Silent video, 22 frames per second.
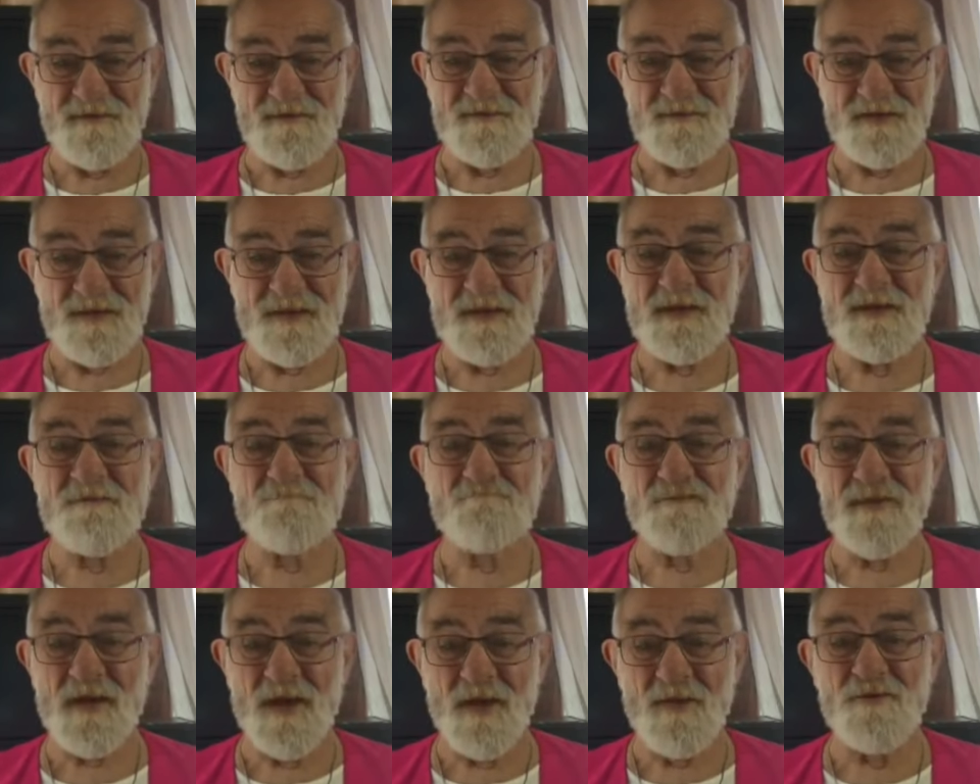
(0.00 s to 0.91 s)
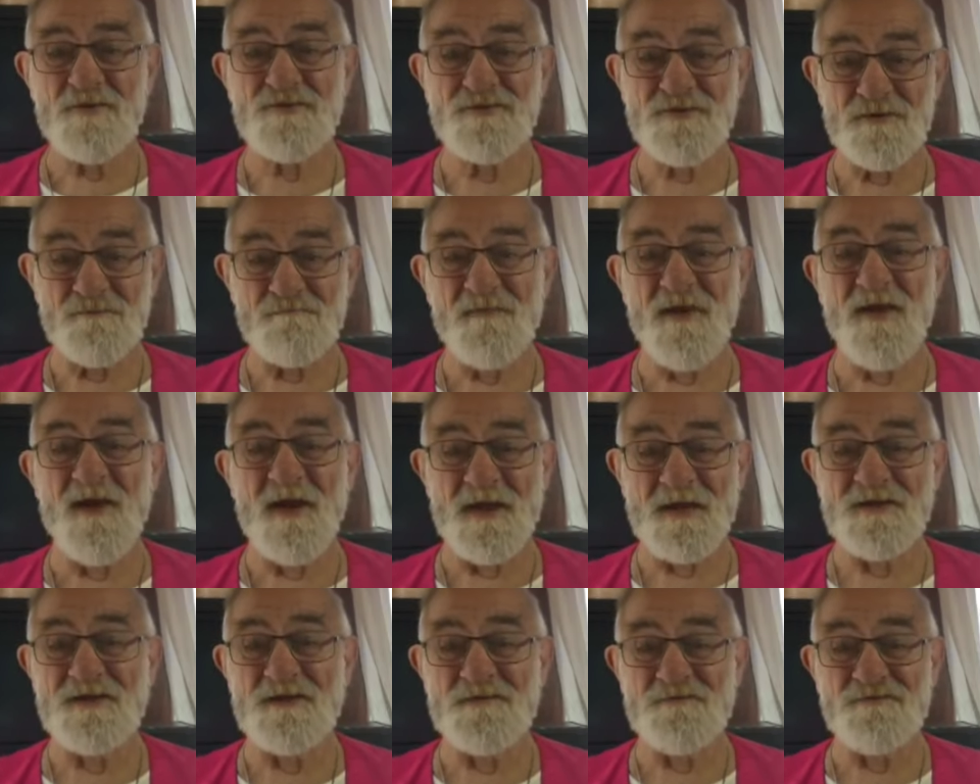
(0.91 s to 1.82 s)
that it blows your
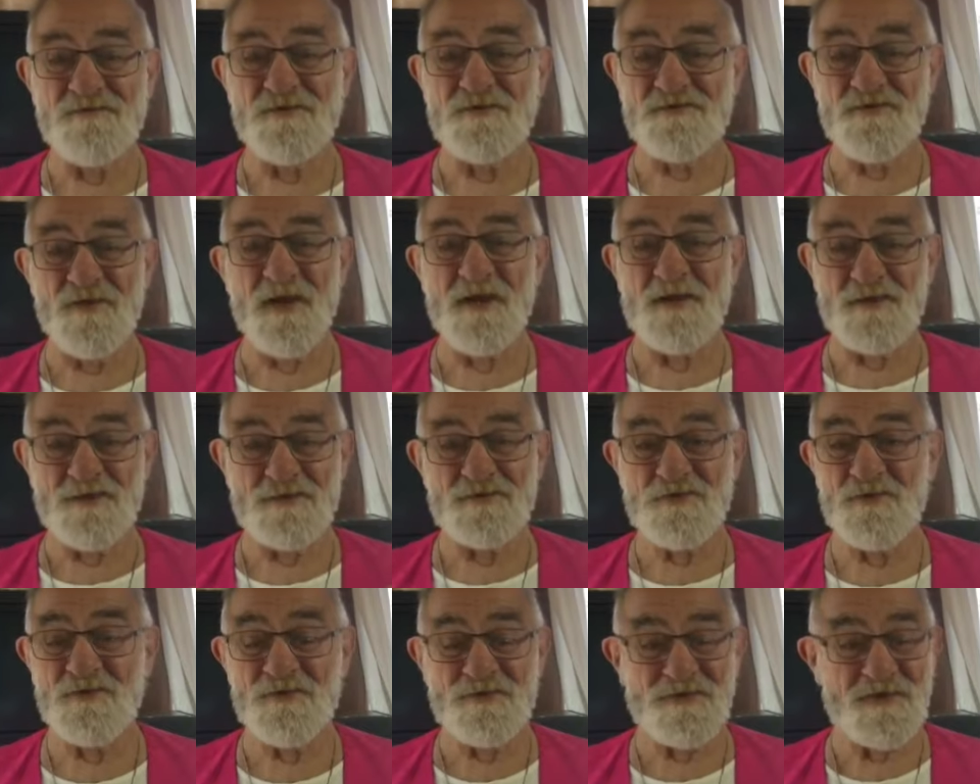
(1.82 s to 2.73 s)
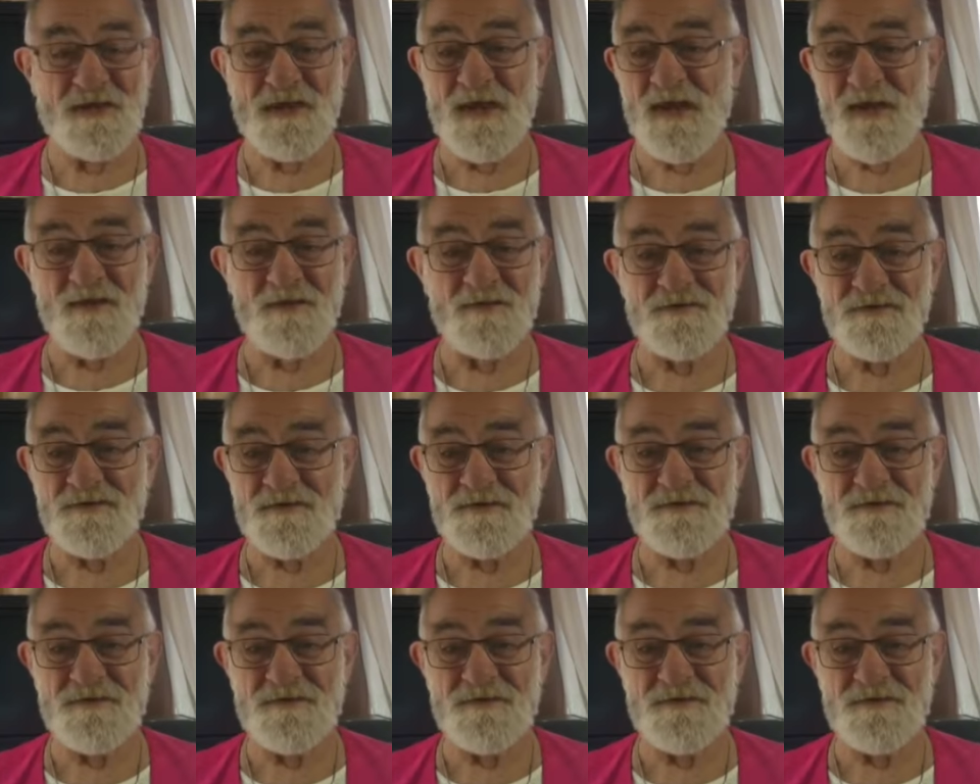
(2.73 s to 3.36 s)
mind if you try to sort it out.